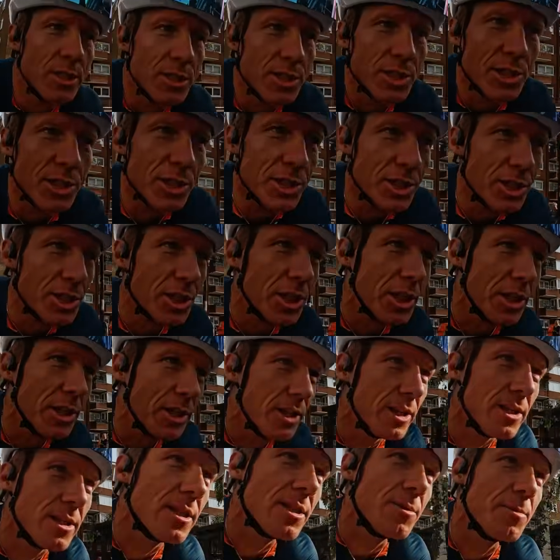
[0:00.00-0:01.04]
Just going to show you
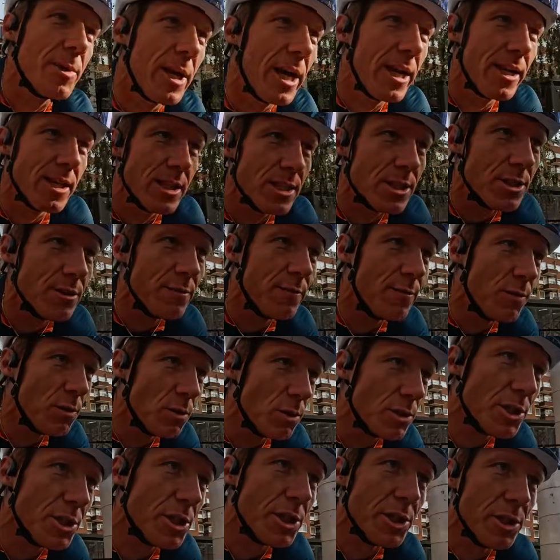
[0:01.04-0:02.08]
this because we're heading to
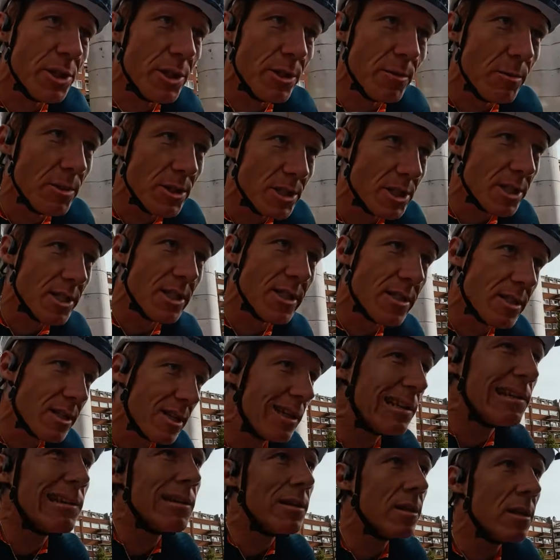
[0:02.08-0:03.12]
Fortitude, which is,
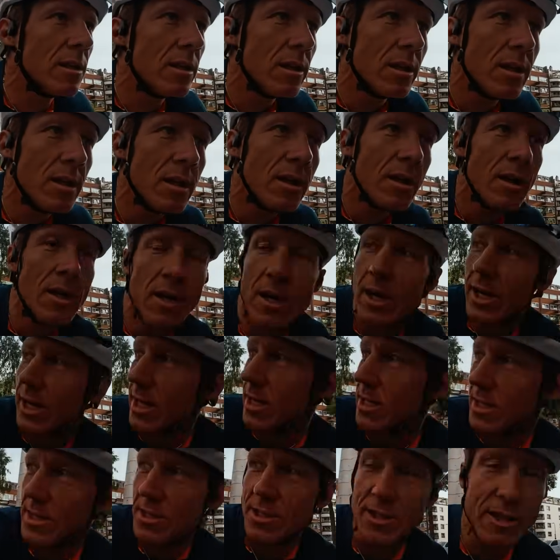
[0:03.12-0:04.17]
I
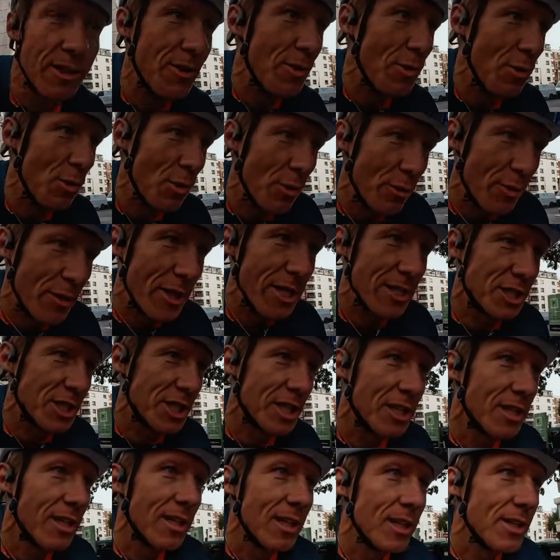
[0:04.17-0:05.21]
guess, northish
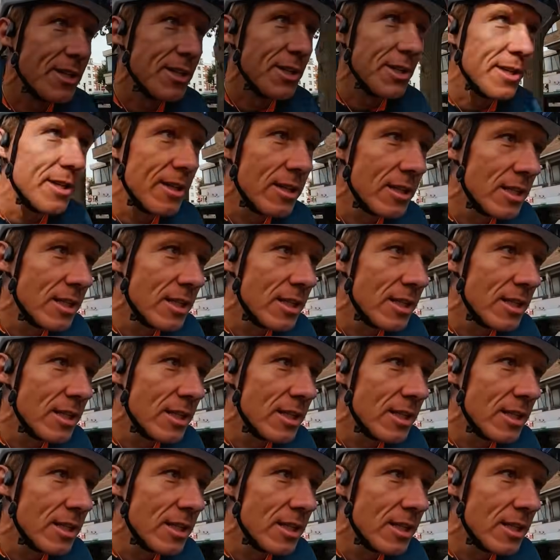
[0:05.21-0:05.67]
London.